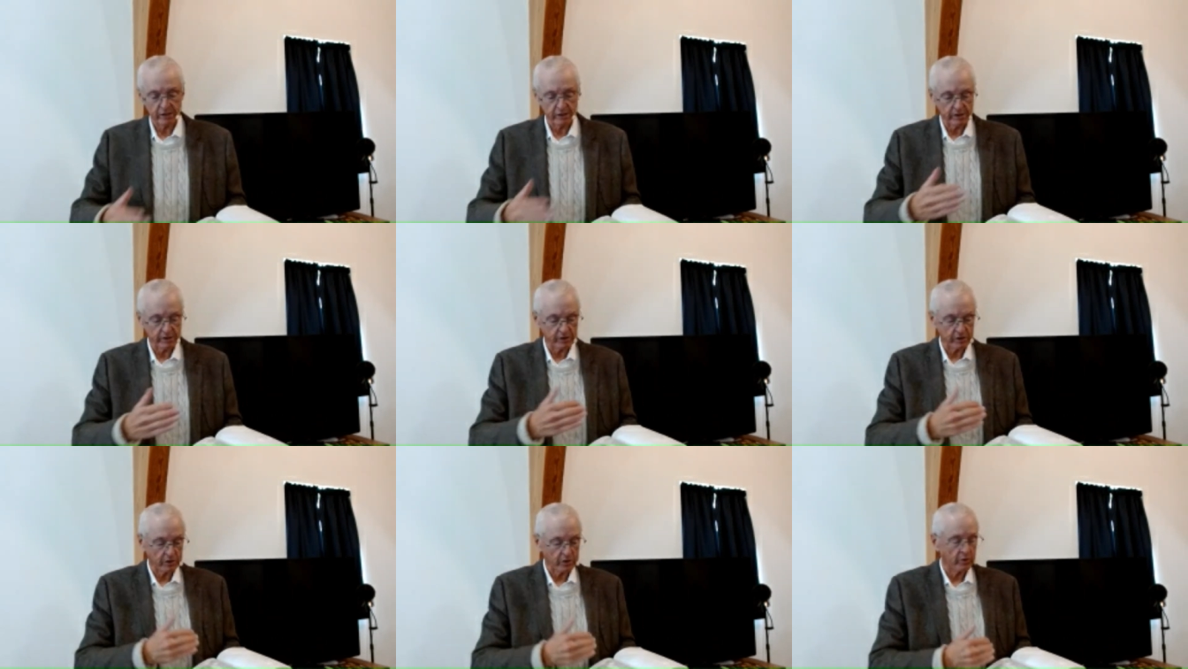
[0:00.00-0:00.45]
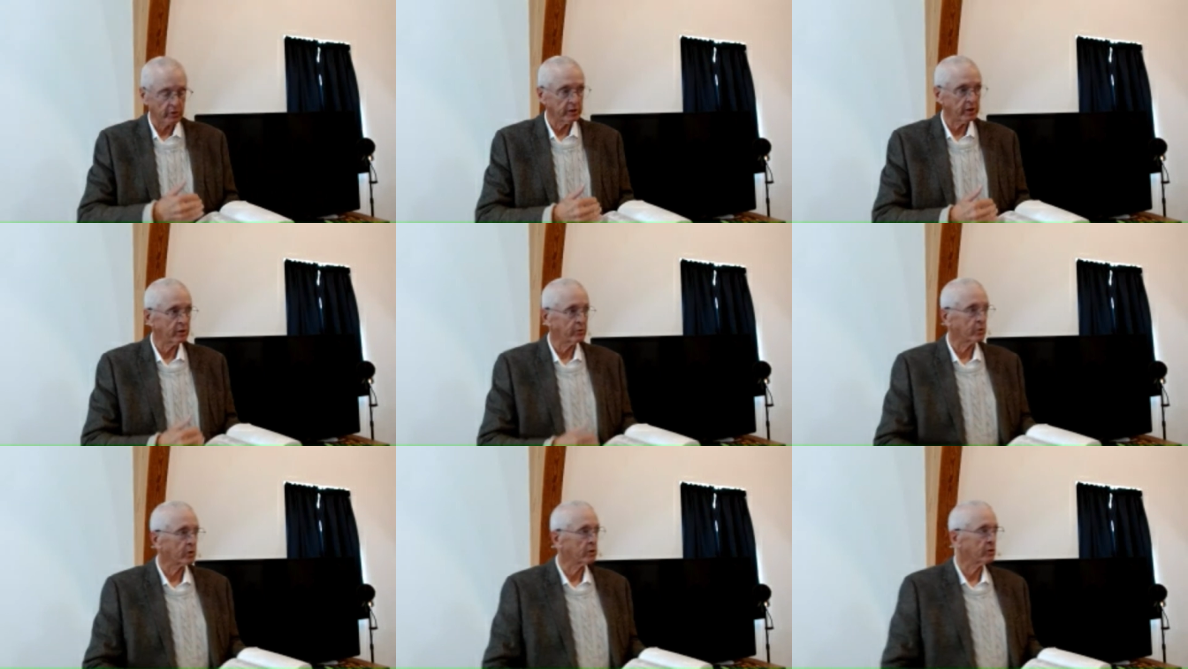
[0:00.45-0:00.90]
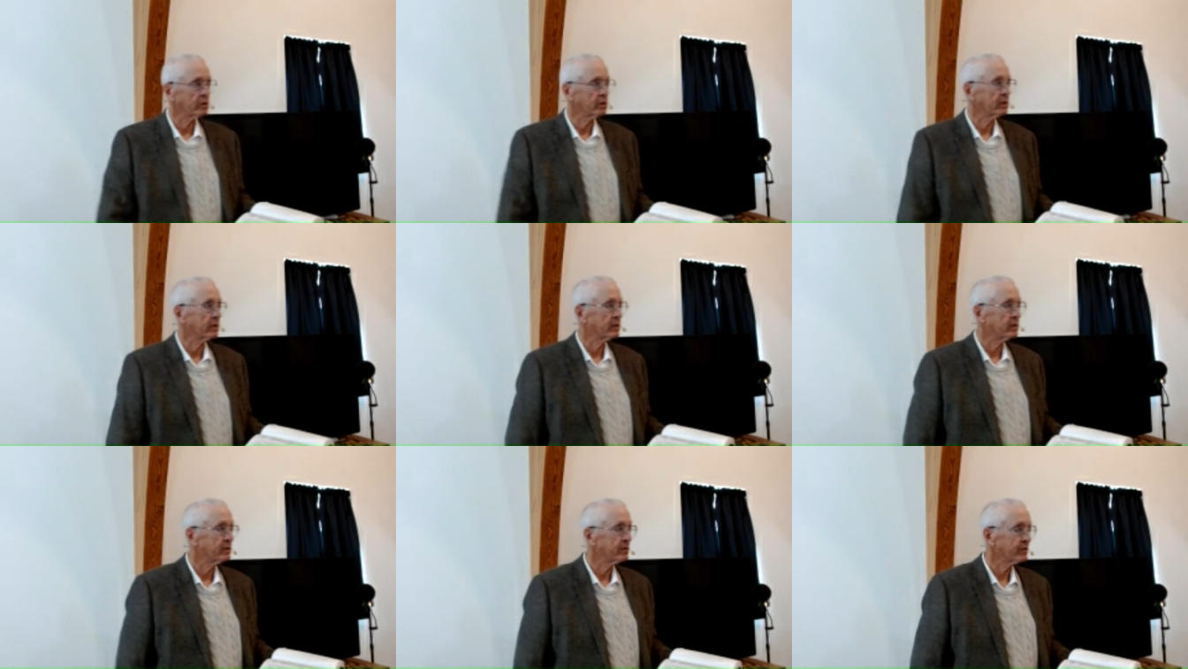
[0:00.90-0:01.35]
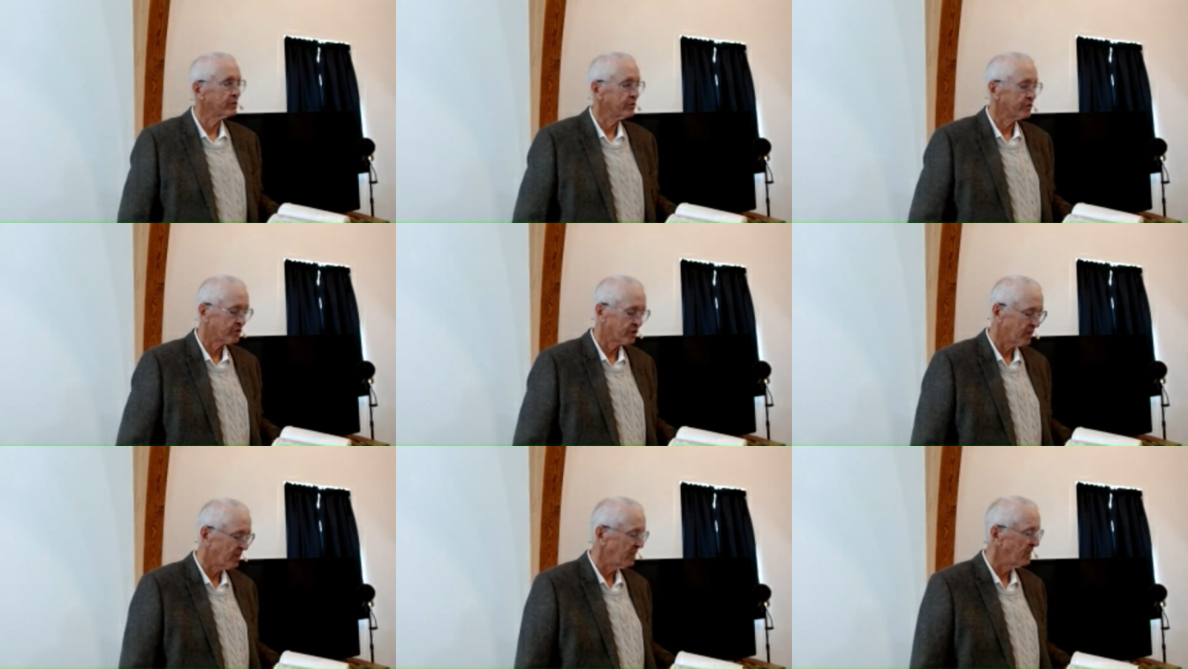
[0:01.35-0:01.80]
is a critic would look at this and
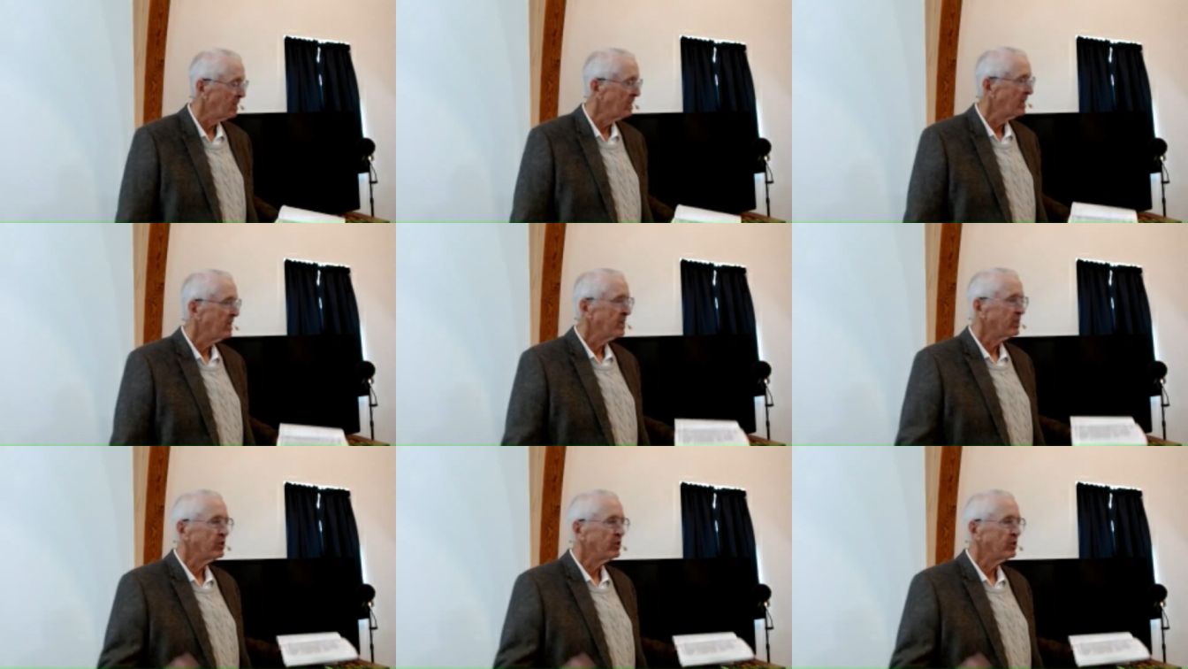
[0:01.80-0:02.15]
say,